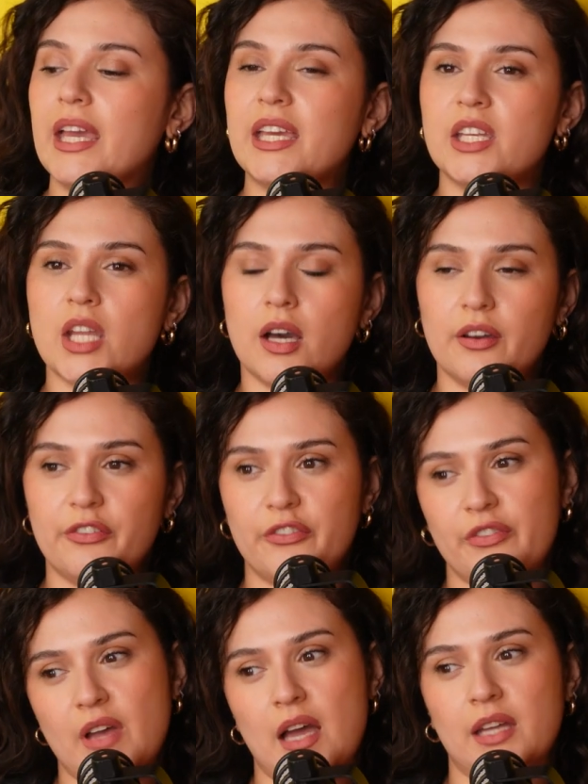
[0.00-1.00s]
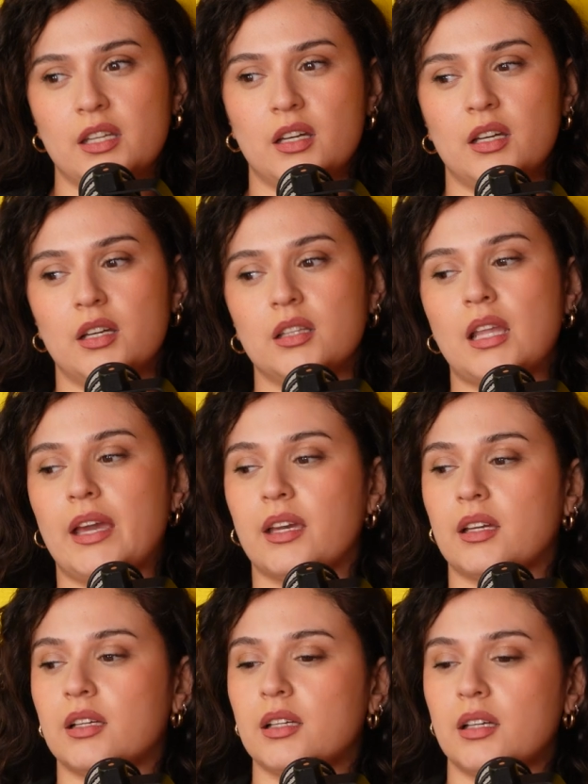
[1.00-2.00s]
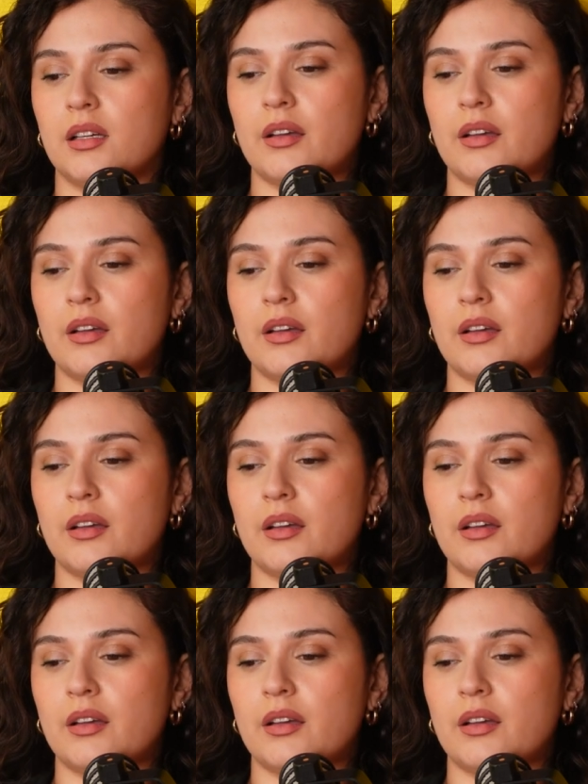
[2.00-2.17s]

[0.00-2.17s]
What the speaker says: enough on a like,